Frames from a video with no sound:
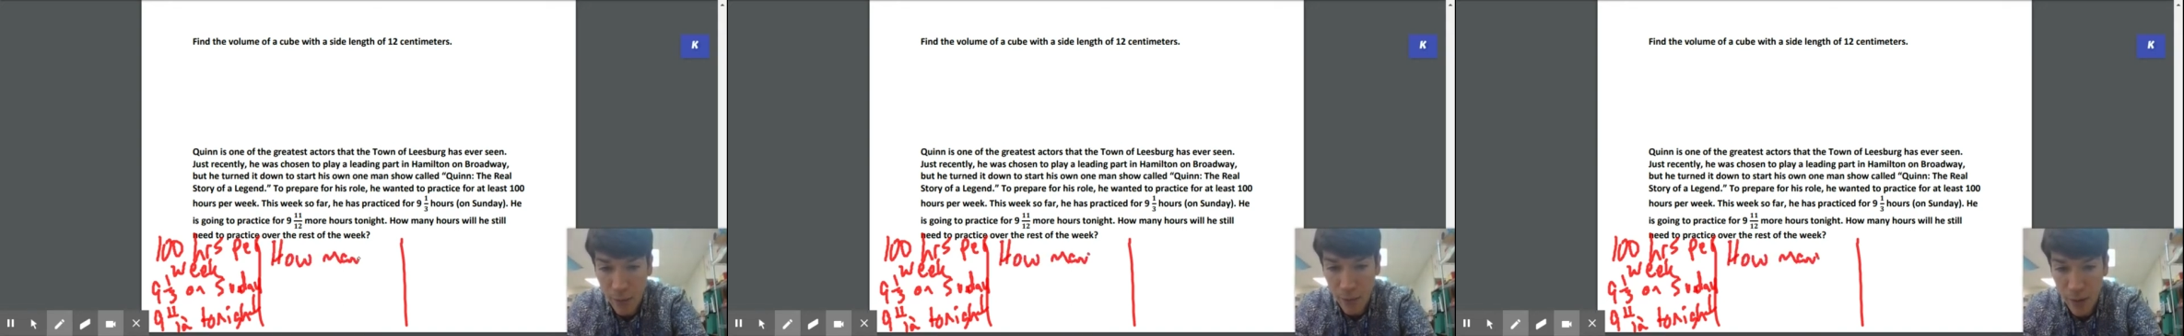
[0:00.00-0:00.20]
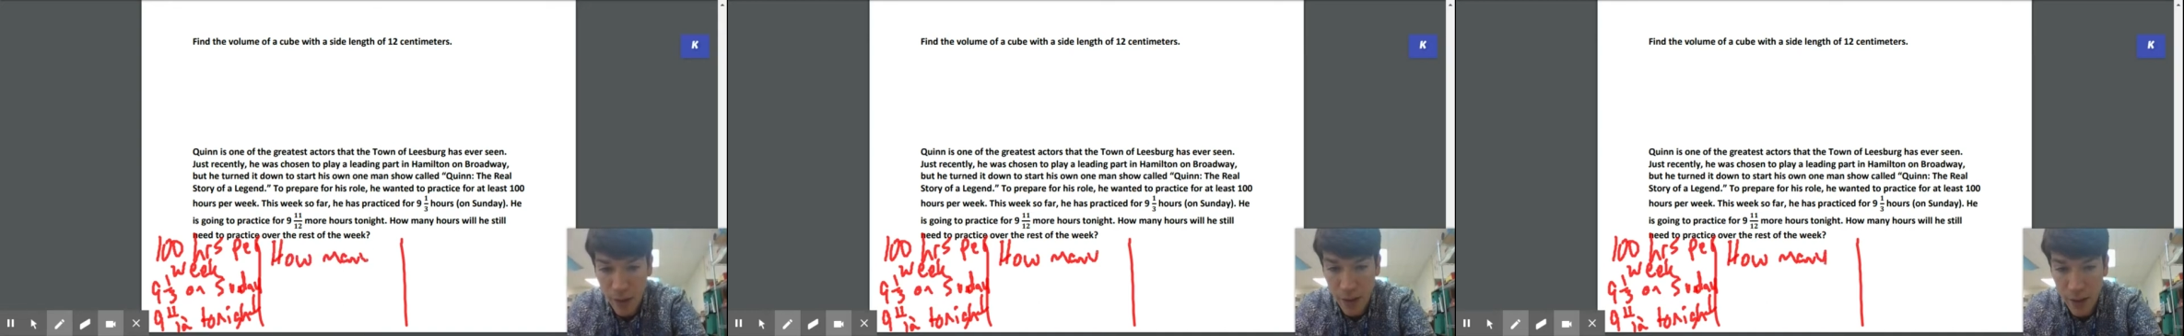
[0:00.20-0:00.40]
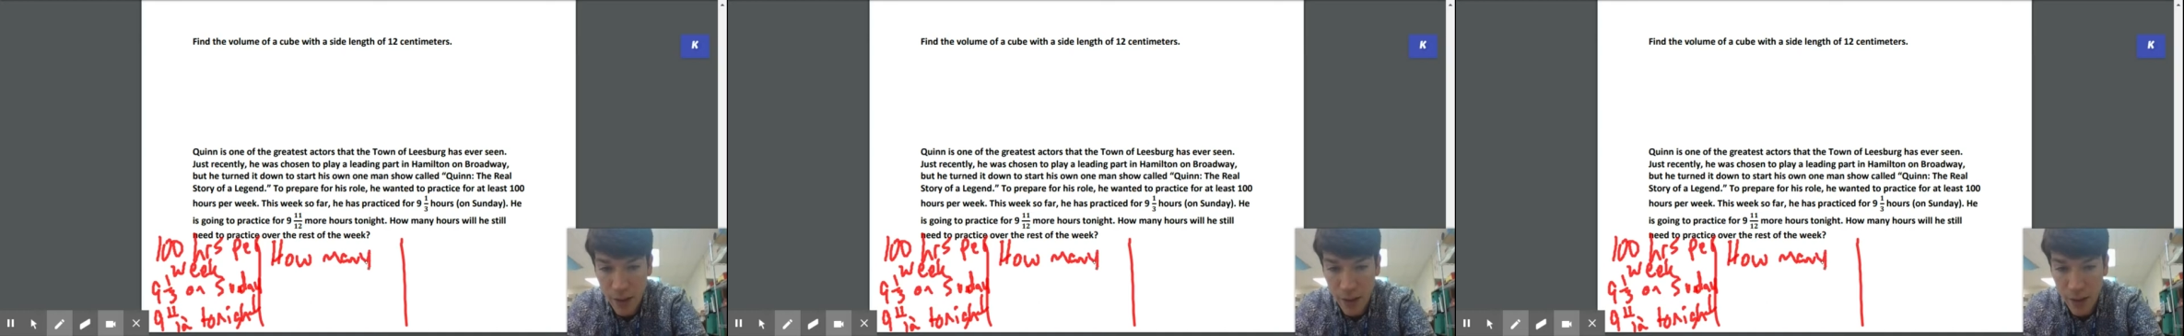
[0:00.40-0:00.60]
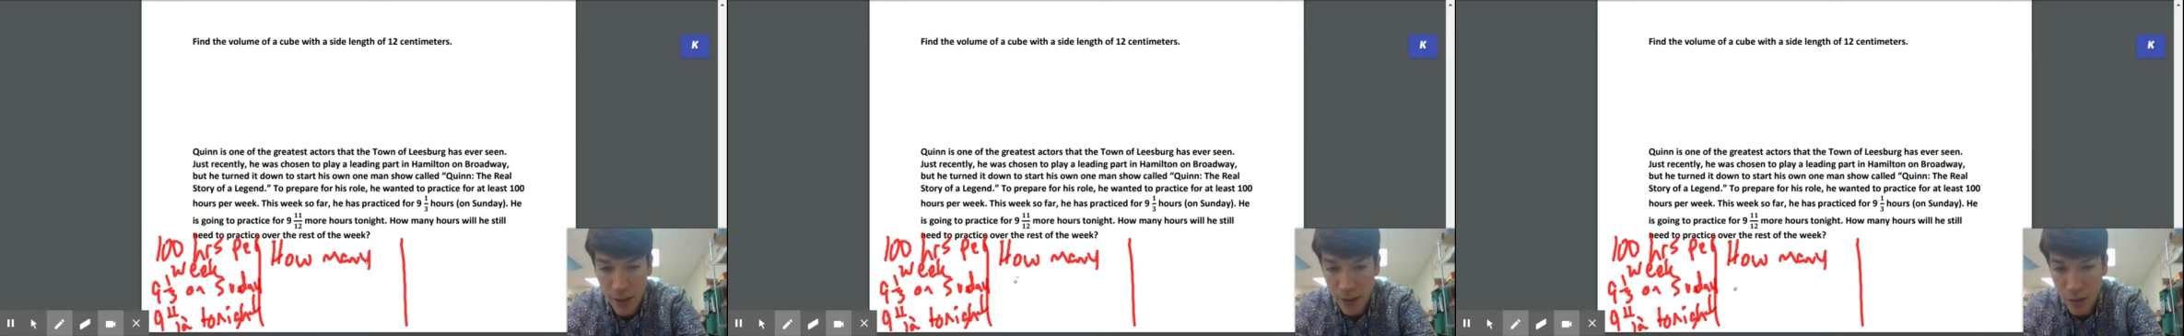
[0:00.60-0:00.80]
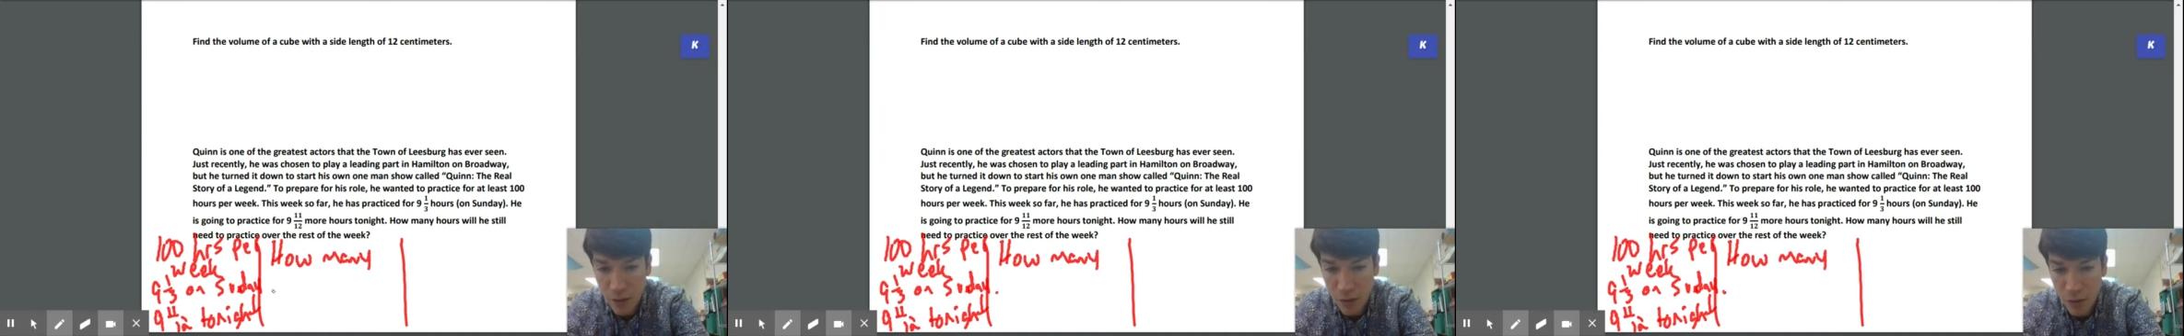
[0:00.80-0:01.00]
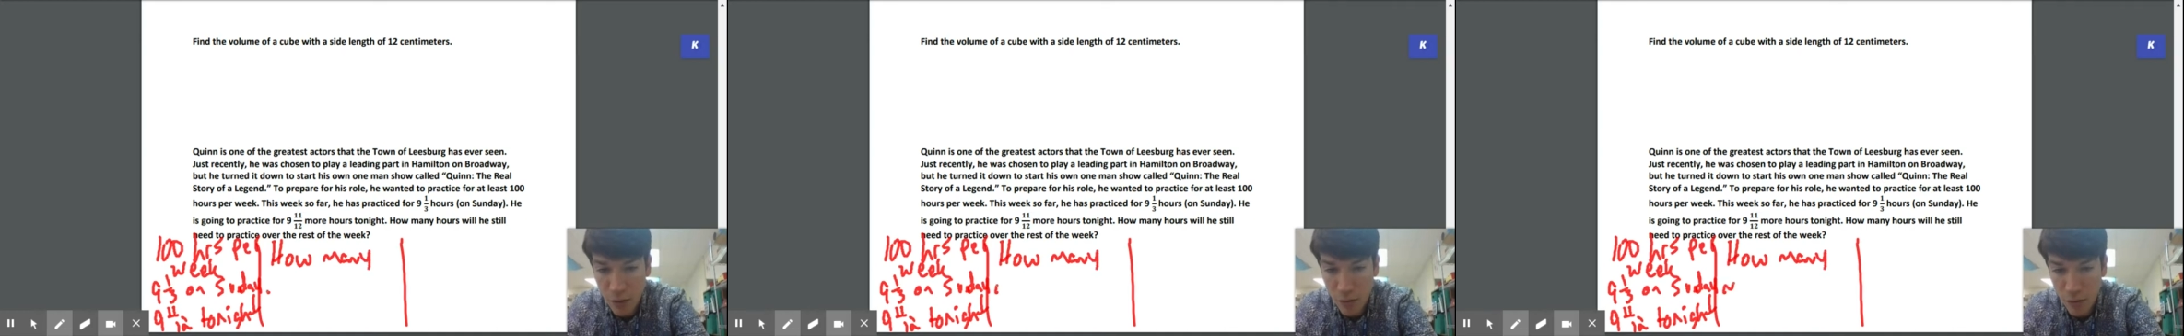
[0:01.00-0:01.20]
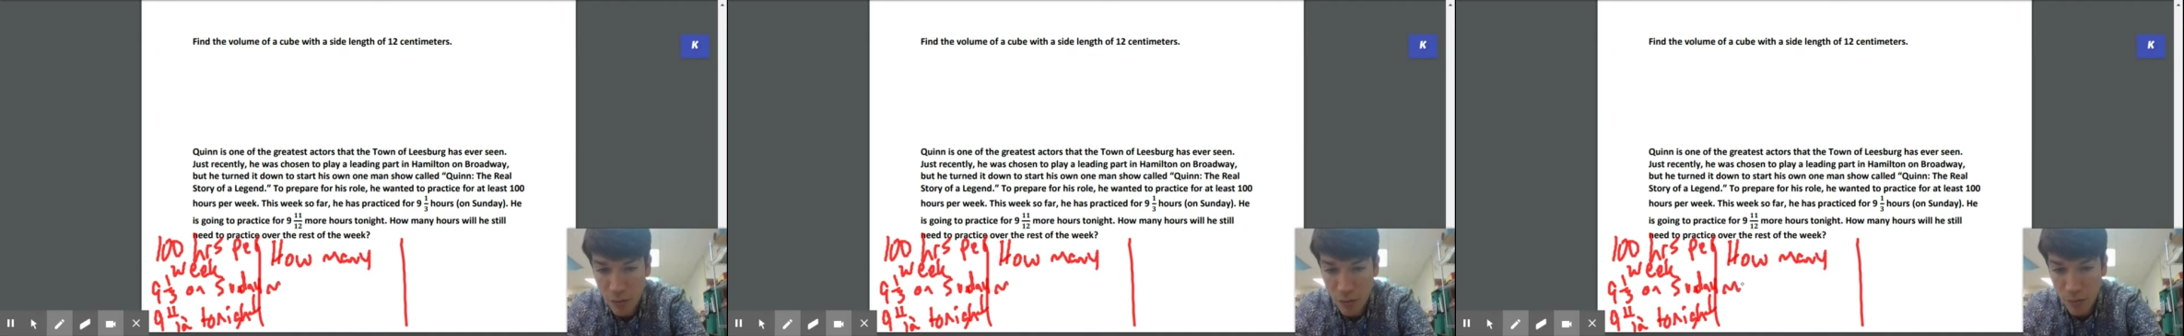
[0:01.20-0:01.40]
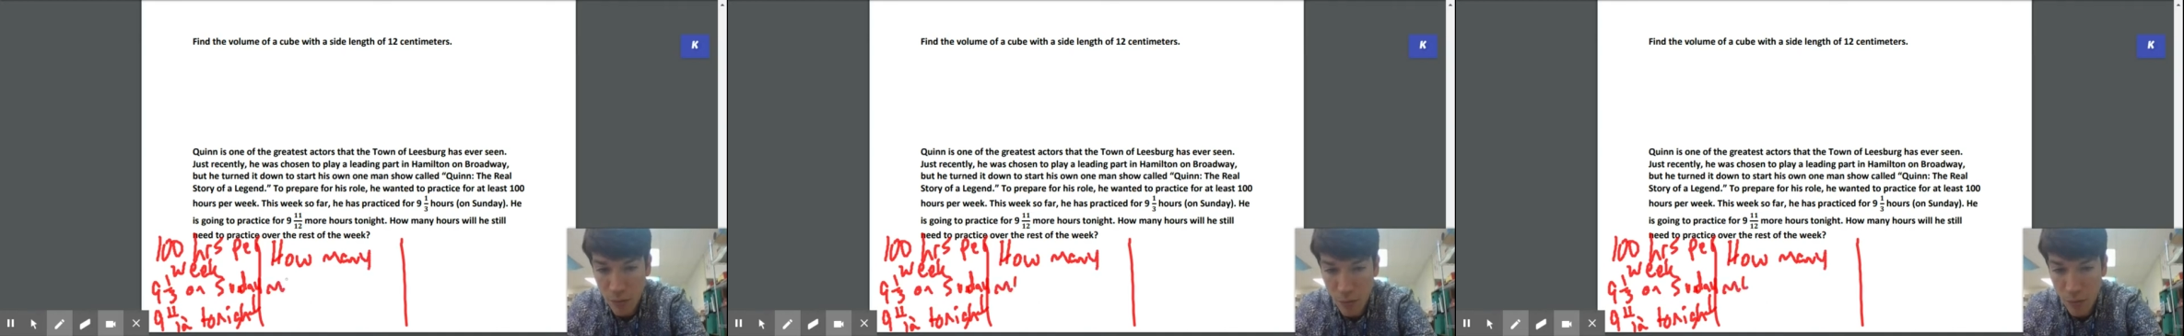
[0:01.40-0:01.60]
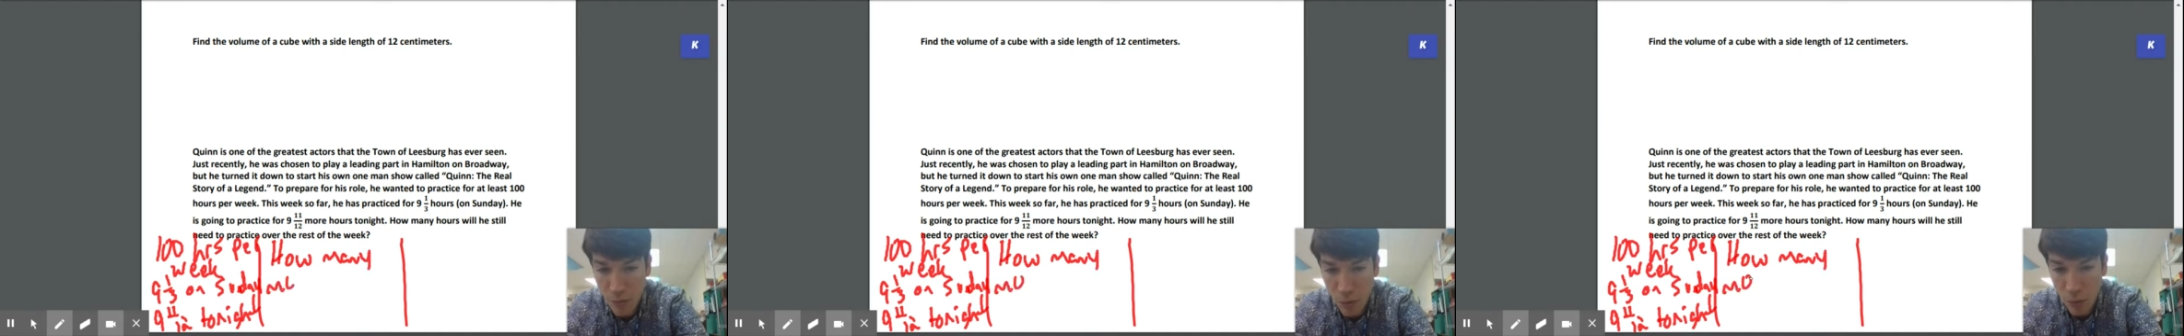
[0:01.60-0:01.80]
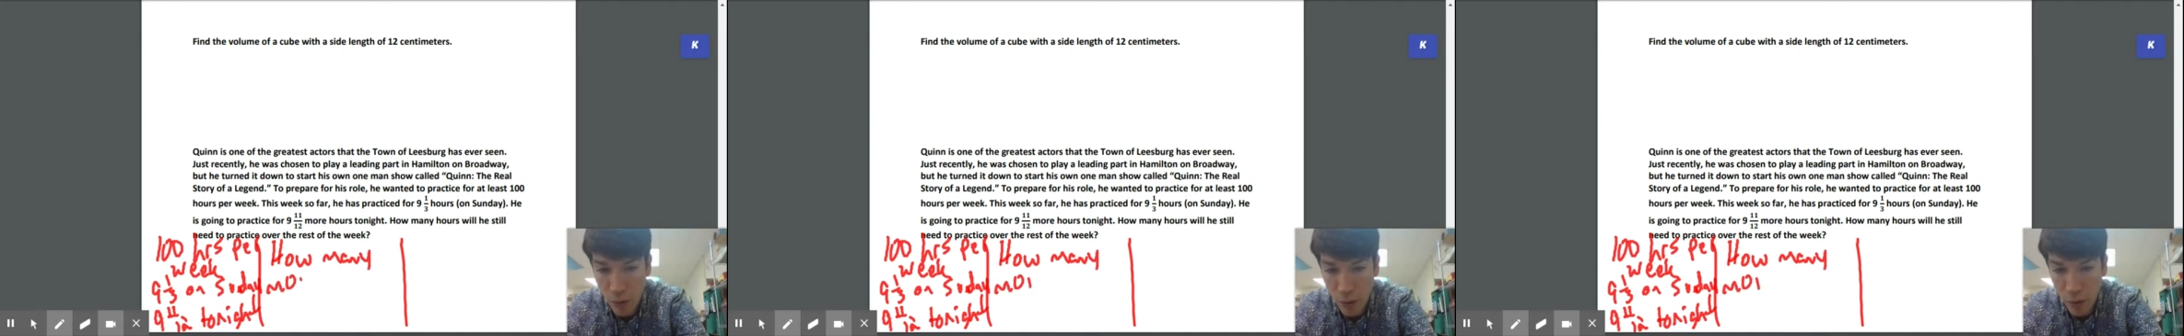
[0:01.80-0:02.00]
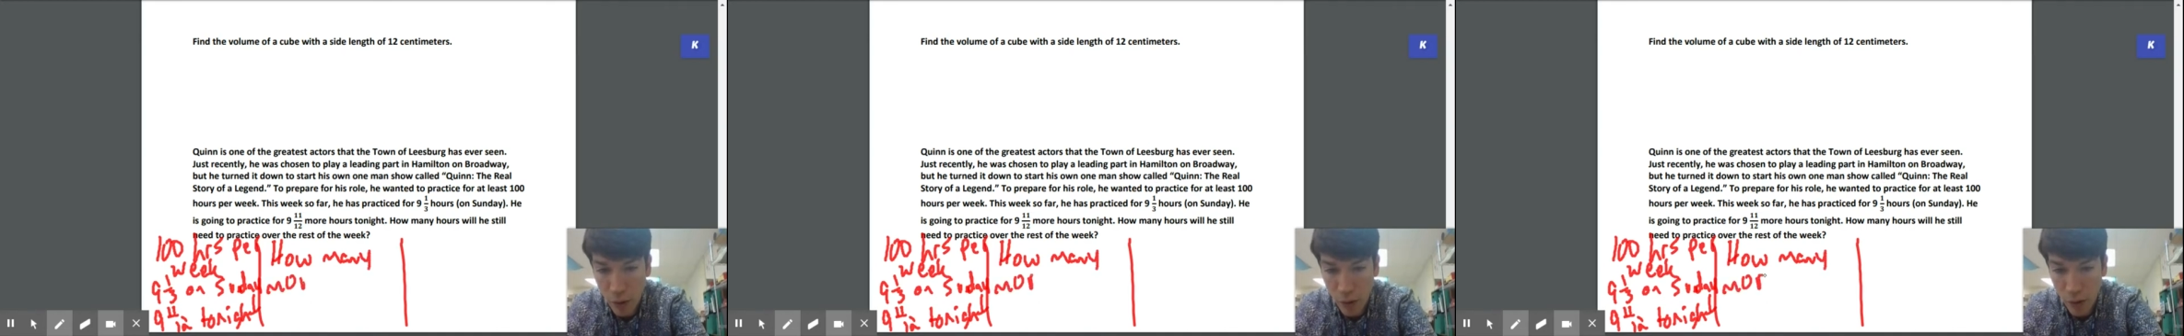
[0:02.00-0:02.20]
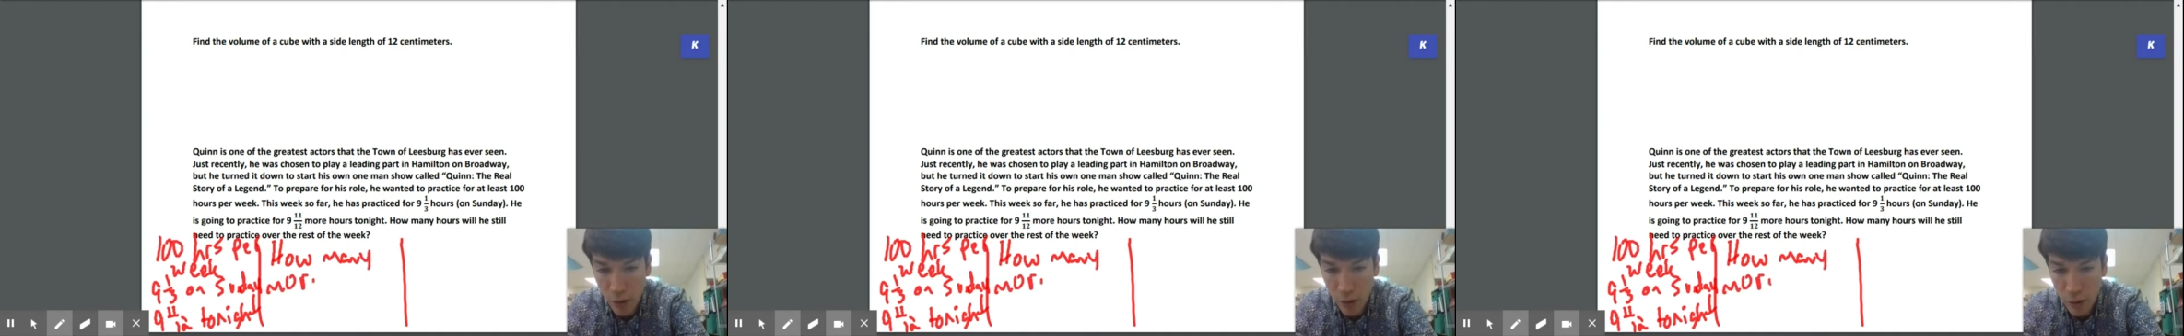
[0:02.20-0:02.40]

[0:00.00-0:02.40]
many more